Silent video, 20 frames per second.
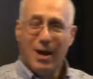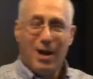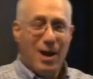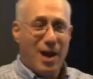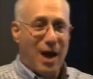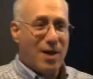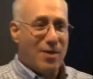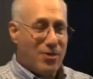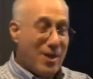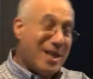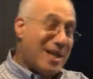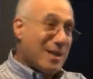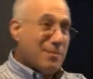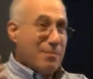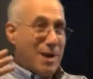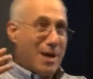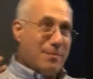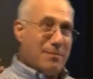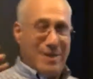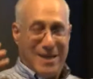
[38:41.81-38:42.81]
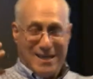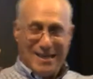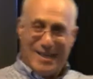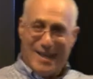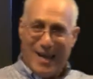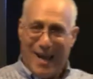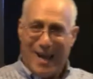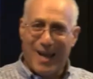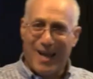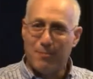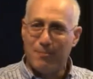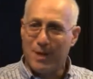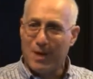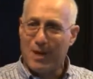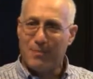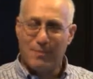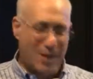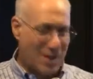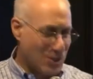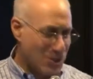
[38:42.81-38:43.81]
I think it might mean gay, but
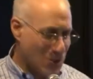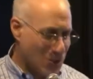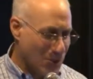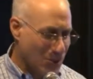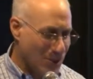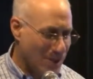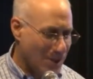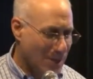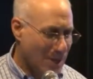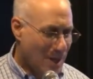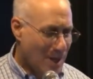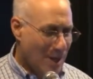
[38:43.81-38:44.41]
I'm not sure.